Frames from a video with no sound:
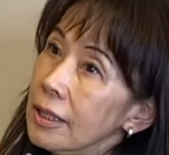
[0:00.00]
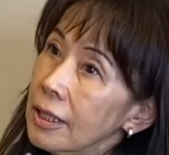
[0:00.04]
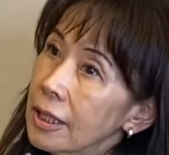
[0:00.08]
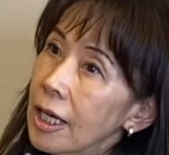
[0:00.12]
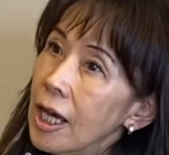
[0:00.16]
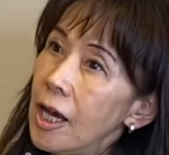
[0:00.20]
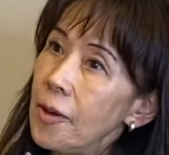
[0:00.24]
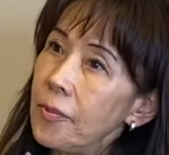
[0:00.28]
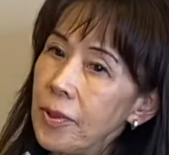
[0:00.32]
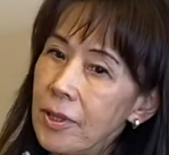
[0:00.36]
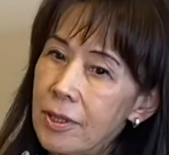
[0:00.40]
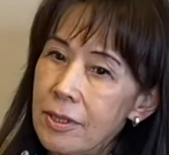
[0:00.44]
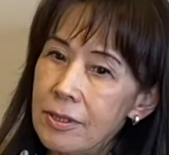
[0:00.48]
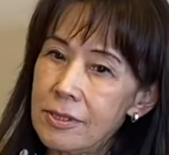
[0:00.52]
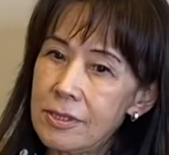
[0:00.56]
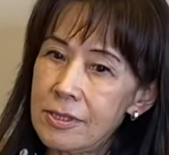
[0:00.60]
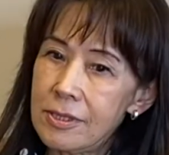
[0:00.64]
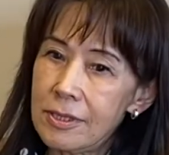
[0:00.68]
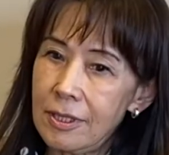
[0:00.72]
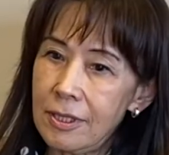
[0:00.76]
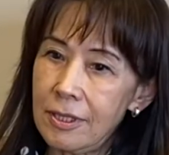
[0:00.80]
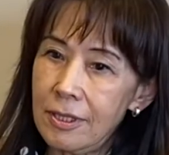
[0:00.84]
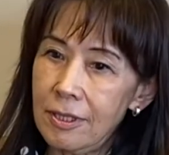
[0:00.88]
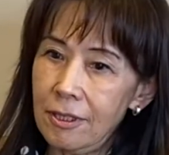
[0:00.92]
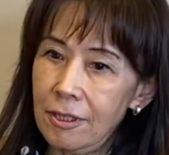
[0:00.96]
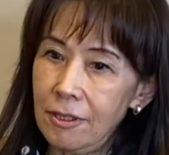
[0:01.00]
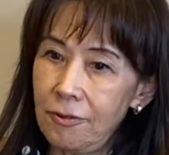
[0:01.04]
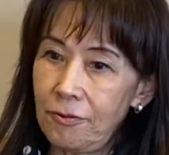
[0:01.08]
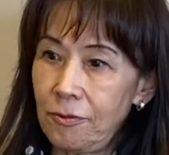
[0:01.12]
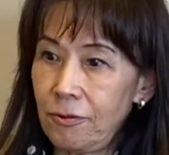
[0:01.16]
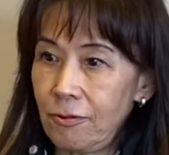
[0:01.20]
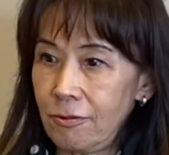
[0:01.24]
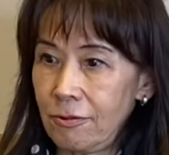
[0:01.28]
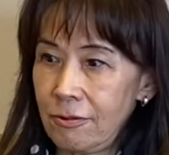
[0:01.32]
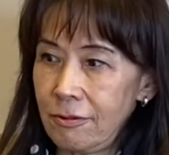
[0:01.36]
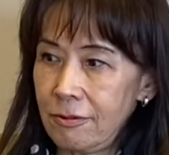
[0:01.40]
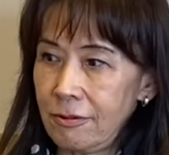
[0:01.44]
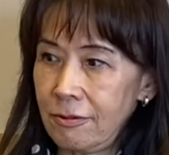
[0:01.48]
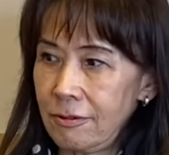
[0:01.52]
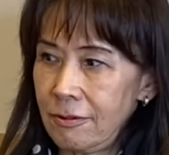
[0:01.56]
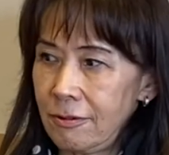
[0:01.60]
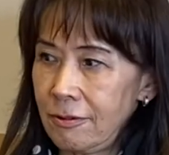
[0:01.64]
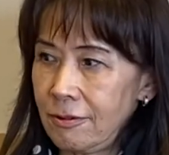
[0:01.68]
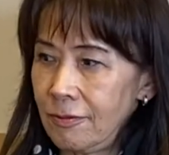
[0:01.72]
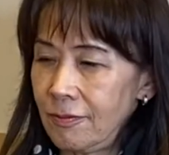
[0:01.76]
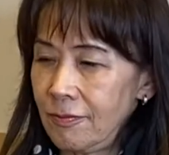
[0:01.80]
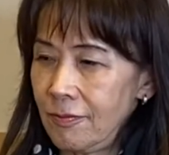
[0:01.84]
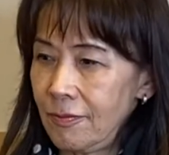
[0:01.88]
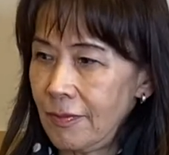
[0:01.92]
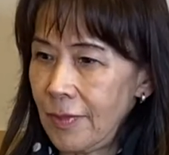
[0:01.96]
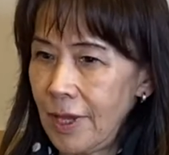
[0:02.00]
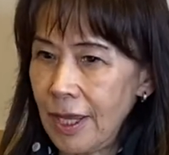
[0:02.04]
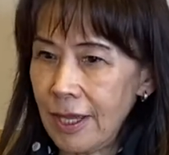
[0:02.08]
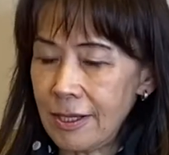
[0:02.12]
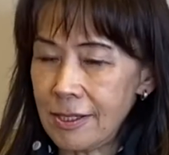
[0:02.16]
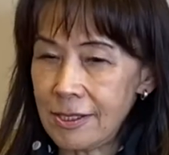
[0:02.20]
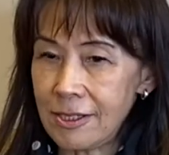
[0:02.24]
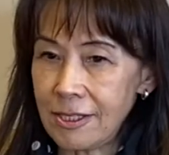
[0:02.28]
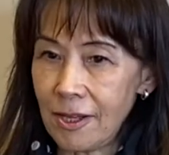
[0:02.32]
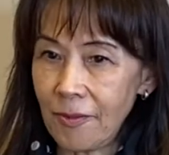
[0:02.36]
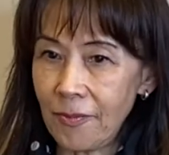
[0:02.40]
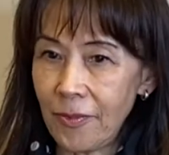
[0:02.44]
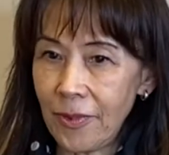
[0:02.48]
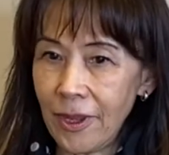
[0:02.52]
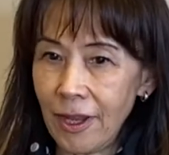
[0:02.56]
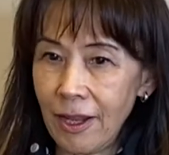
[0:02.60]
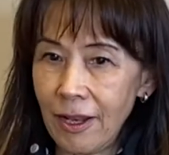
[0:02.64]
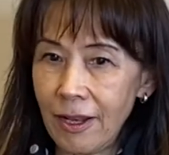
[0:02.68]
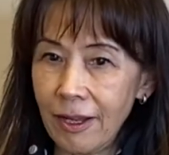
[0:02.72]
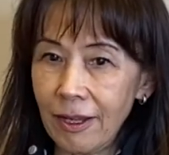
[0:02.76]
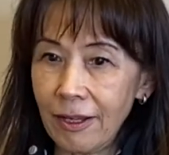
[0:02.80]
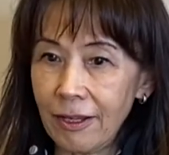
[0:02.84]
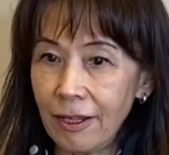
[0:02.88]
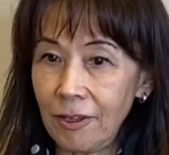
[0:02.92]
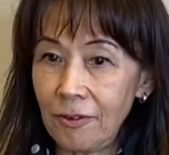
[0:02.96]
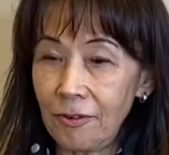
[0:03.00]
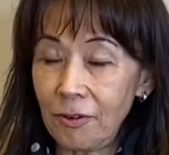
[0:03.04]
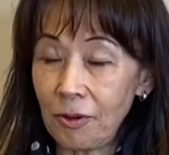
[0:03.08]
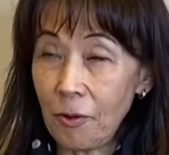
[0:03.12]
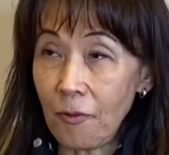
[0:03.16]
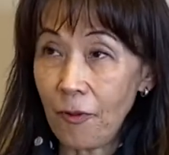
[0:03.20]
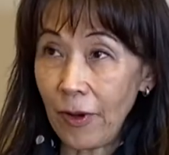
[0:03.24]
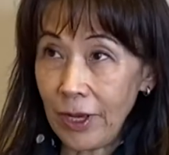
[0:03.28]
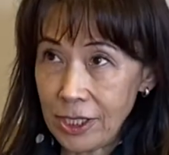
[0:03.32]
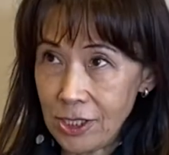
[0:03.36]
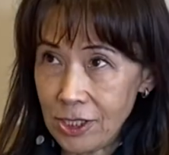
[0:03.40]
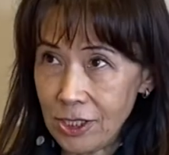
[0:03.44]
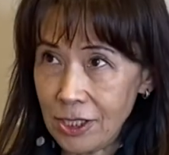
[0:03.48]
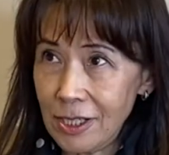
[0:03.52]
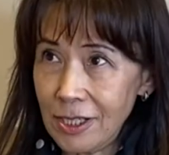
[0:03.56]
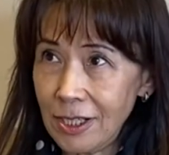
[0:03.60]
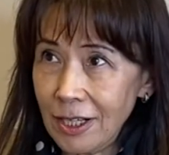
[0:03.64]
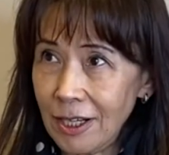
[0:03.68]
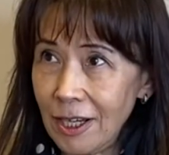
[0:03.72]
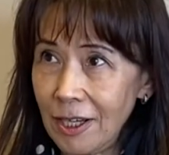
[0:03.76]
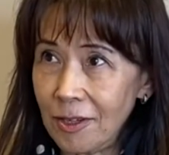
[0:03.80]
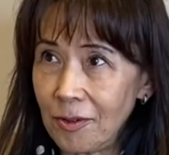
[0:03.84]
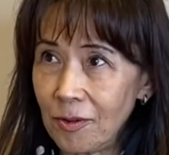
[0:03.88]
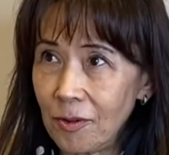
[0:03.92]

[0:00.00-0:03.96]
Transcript: Yeah, because if you make something like if you're washi kind